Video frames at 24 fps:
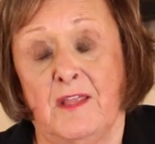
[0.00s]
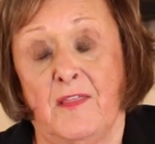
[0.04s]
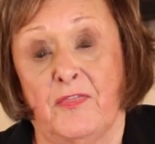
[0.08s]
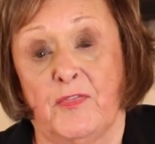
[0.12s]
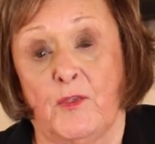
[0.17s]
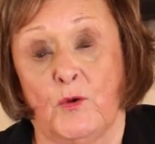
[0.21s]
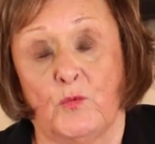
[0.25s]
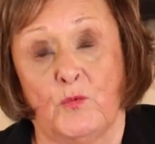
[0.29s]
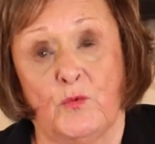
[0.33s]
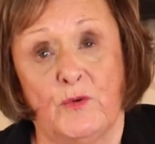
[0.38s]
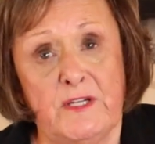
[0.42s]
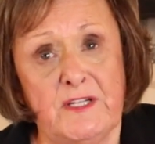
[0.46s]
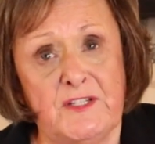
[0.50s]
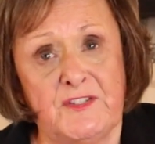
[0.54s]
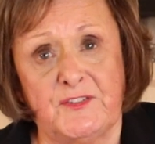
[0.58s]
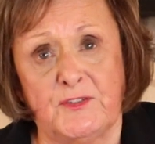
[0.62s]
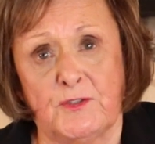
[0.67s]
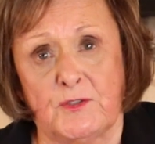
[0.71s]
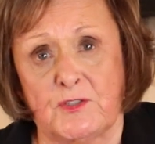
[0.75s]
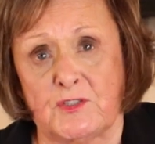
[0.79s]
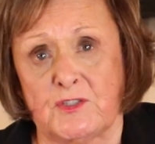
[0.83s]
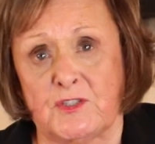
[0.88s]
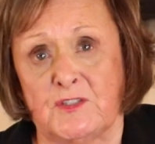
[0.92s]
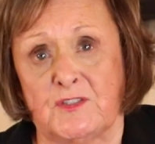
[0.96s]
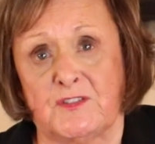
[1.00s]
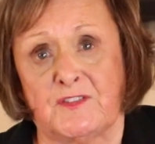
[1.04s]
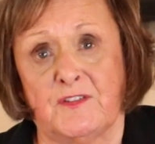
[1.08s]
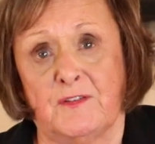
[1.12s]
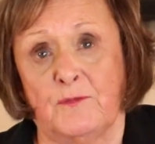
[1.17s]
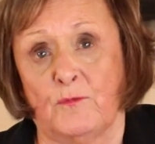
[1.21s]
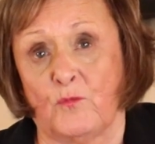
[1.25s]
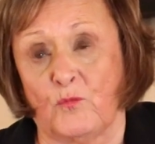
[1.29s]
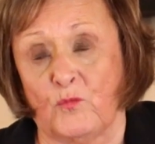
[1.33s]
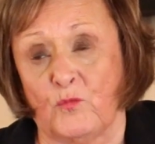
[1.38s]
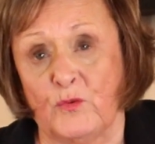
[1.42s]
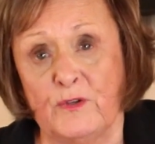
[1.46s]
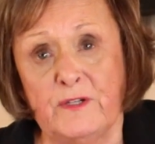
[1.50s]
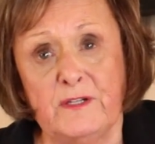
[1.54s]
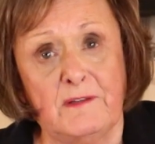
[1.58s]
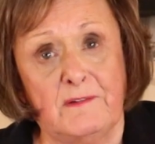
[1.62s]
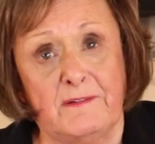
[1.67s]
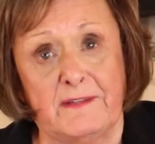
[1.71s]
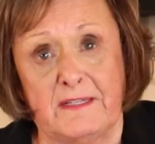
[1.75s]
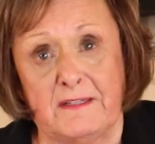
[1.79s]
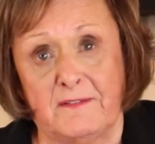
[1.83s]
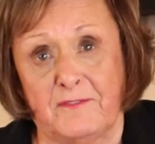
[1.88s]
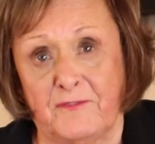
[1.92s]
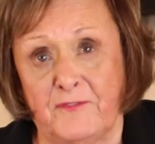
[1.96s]
the research is
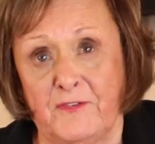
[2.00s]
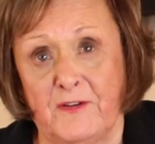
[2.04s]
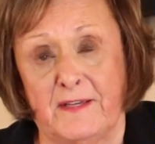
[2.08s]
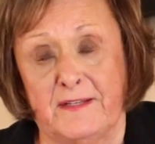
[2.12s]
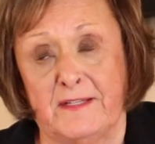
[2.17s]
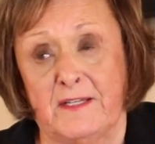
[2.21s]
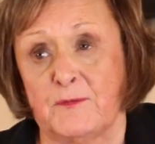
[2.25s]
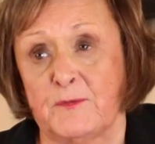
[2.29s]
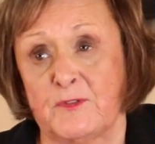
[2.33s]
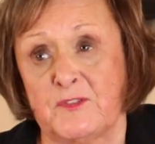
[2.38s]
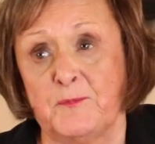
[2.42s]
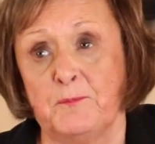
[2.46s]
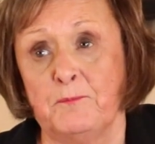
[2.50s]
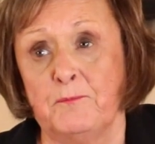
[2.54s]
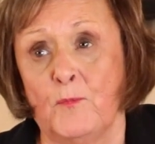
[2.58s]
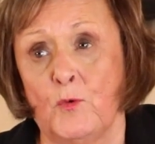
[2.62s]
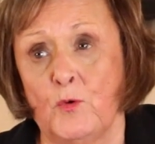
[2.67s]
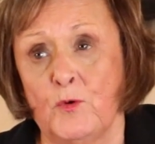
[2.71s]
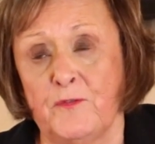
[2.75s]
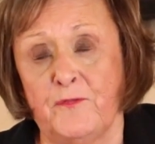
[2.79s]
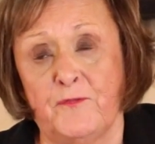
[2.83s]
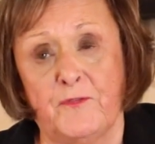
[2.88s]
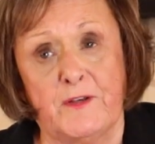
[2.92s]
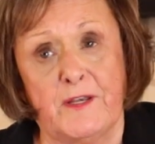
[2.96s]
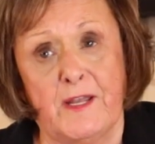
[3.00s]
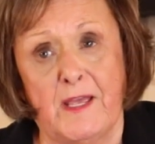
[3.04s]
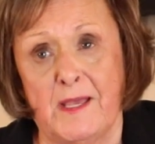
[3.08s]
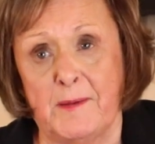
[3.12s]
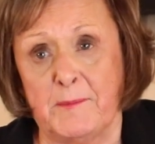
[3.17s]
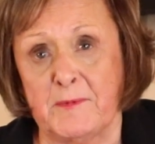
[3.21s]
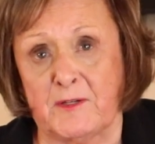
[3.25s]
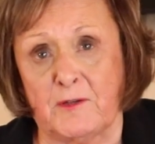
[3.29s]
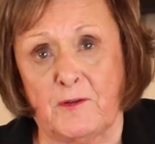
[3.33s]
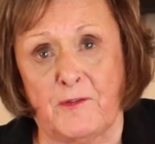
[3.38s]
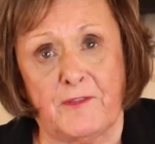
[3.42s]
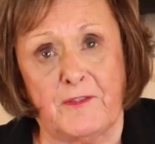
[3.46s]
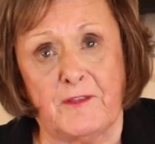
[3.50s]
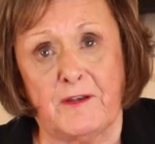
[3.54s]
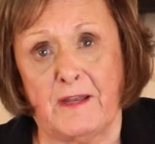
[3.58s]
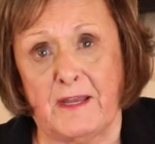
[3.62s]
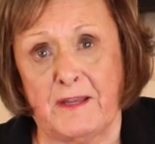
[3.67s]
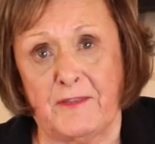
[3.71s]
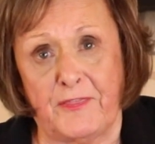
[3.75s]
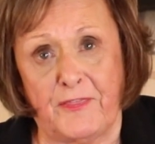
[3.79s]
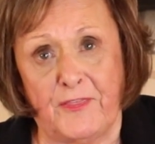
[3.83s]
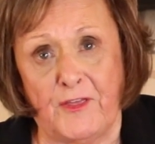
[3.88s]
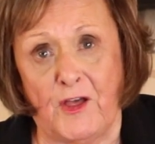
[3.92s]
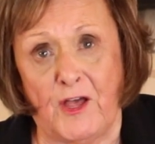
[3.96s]
really fun. It was more phenomenal than
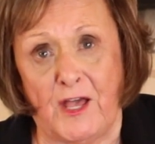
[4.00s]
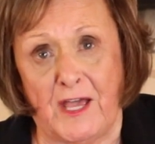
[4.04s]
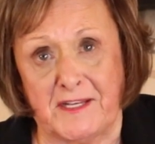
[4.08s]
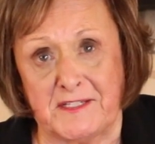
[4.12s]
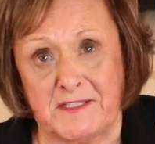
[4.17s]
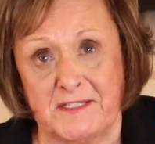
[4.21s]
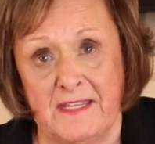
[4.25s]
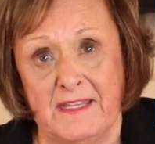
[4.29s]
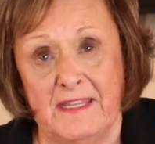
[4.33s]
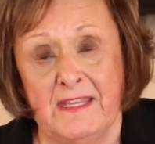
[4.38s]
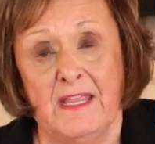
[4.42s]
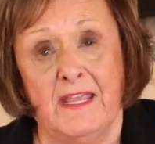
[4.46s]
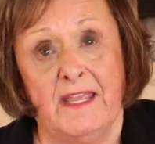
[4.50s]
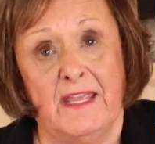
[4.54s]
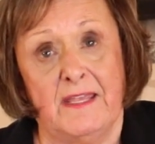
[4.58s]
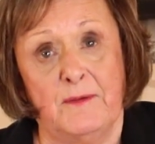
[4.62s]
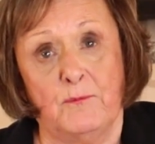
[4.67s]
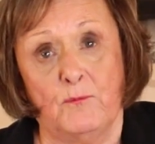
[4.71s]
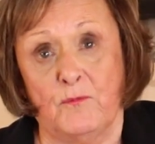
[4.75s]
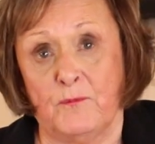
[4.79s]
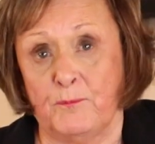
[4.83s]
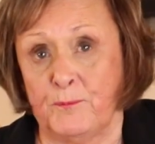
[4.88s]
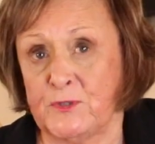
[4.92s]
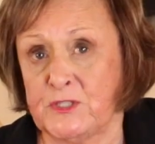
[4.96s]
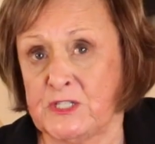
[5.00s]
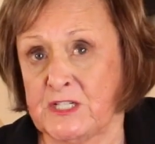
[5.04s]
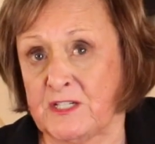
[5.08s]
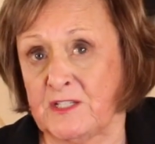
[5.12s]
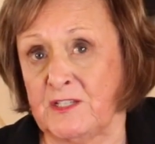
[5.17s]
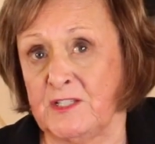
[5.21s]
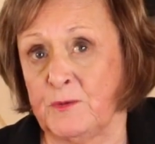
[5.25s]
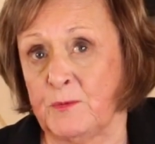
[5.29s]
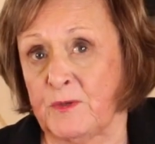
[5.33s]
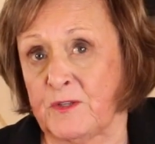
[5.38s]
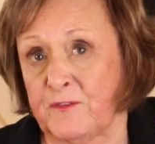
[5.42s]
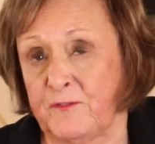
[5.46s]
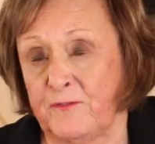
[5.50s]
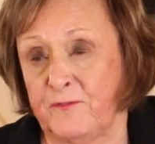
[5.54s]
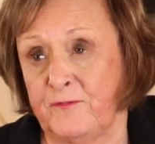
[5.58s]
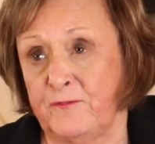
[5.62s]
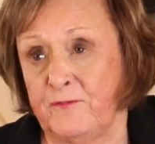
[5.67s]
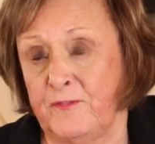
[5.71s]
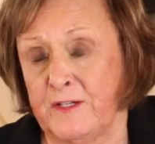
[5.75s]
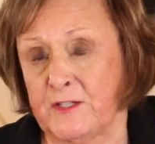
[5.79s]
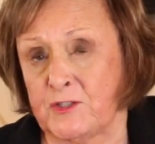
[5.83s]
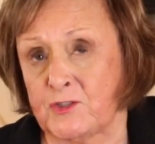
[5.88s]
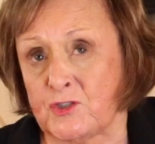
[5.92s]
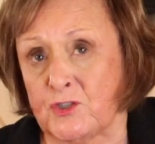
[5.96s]
I thought. And particularly with
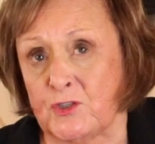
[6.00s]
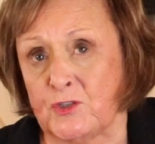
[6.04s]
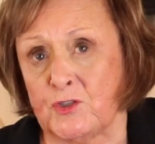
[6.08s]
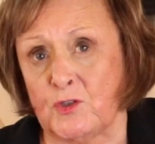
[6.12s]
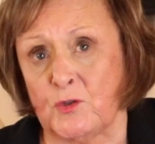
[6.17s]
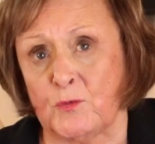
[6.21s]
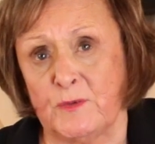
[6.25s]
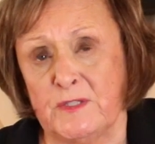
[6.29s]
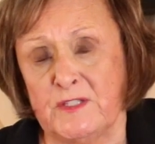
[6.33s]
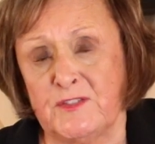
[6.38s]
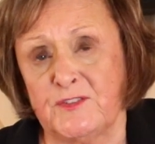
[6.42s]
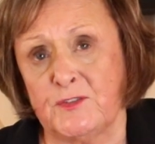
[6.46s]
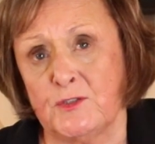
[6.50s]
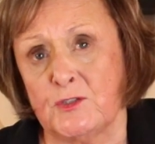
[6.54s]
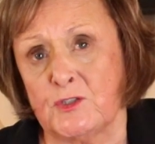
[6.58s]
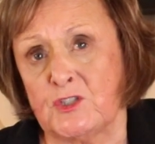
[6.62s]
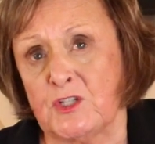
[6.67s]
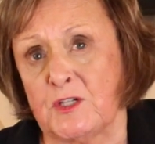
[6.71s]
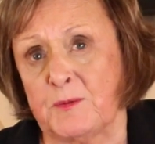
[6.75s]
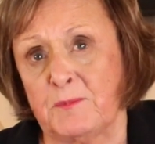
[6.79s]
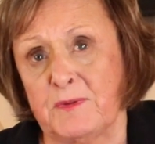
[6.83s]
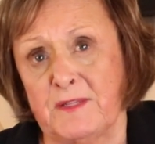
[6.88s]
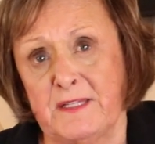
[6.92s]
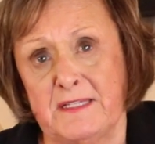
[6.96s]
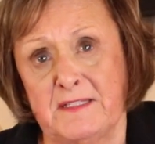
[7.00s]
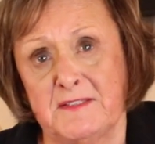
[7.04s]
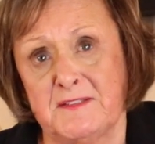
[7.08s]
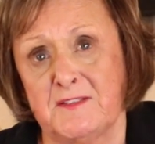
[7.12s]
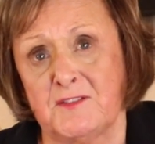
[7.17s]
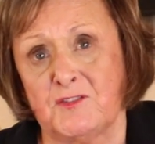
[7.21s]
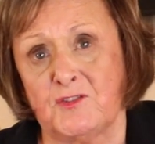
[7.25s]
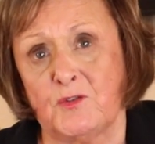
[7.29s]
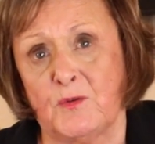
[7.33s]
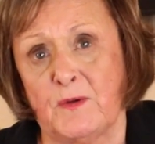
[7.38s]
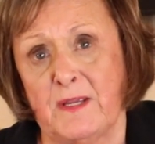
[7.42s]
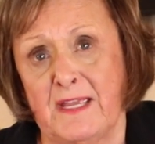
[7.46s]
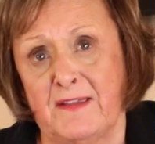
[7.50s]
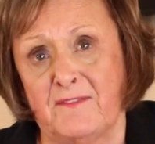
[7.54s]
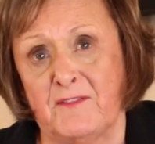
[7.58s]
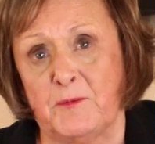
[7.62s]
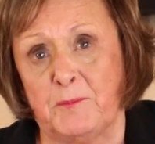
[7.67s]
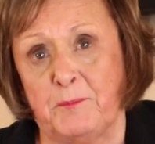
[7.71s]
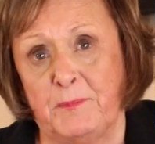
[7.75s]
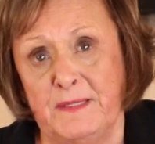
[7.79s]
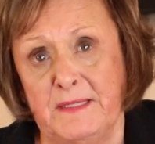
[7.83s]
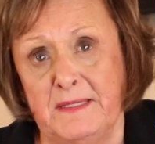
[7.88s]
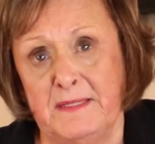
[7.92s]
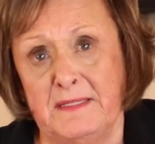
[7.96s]
fiction, you're researching places you
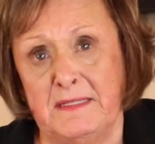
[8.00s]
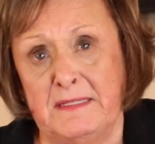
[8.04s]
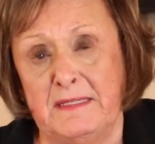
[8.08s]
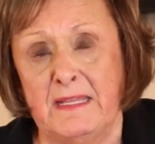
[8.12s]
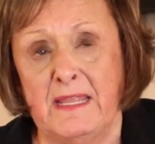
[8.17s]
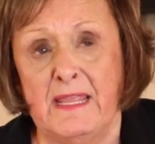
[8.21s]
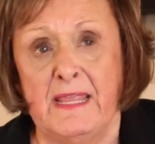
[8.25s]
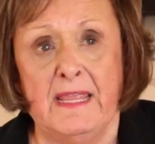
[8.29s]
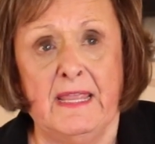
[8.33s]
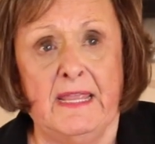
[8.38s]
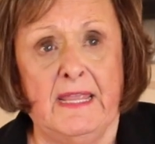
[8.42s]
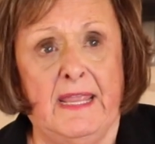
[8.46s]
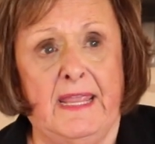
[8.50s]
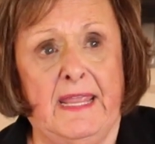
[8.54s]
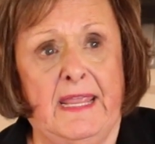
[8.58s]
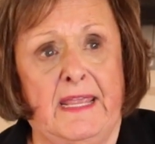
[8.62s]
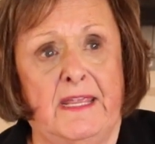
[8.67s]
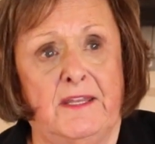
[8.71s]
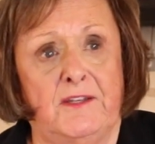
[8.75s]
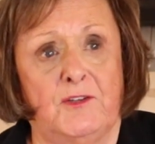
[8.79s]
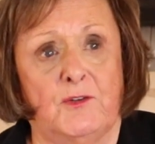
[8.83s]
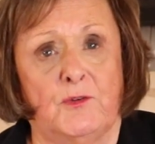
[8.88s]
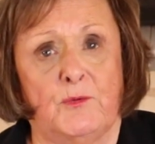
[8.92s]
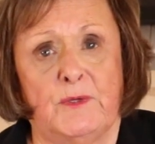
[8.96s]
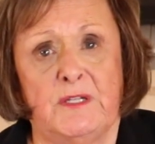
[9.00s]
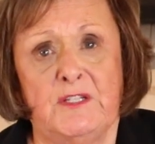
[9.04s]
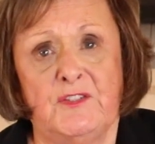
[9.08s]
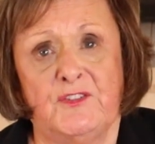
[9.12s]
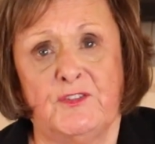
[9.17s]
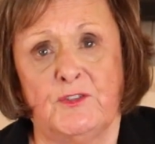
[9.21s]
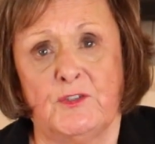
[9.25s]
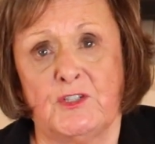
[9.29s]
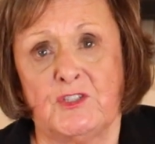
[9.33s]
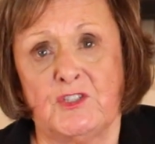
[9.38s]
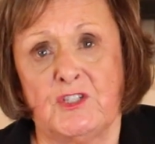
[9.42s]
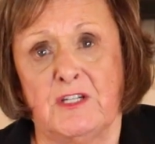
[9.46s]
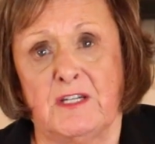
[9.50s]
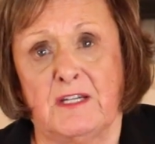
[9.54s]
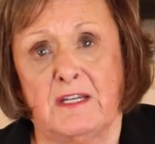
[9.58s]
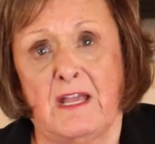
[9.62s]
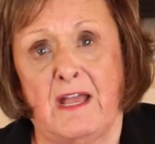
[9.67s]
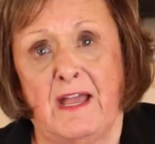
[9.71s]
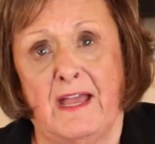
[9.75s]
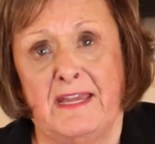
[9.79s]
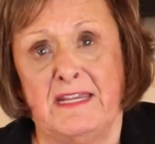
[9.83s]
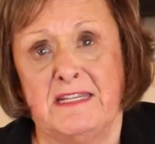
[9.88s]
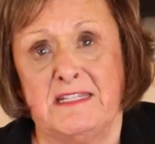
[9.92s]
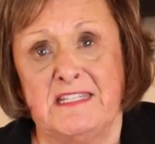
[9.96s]
haven't been, and you're
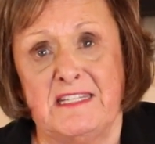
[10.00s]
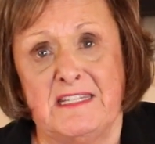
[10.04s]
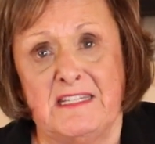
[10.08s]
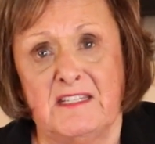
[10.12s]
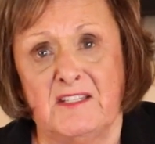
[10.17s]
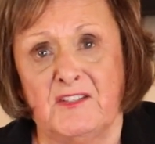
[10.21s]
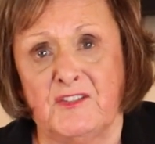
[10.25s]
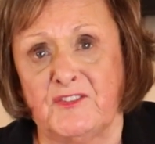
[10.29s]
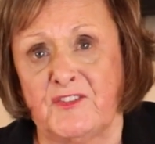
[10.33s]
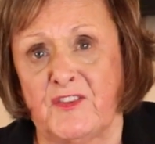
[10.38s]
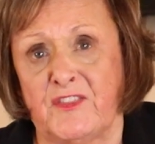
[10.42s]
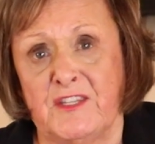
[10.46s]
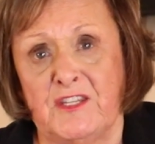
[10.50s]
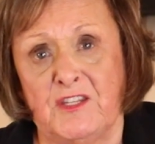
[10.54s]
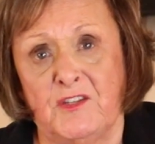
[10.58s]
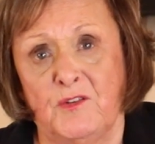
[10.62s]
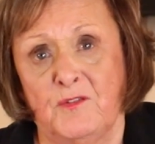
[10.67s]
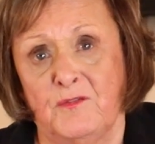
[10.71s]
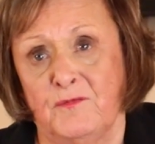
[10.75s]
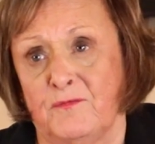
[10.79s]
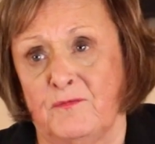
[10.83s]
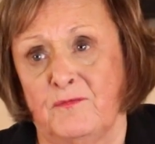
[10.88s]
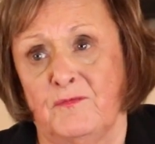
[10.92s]
researching ideas that you